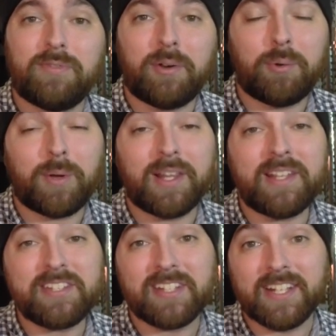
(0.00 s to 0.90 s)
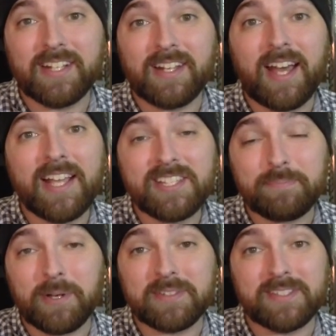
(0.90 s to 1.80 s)
very well insulated
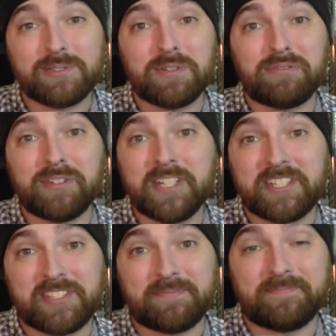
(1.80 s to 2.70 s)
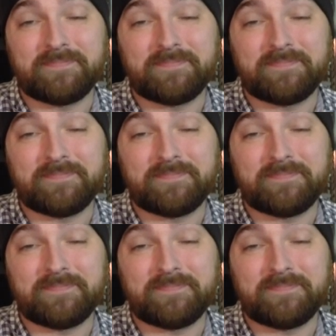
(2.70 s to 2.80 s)
icebox into a fridge.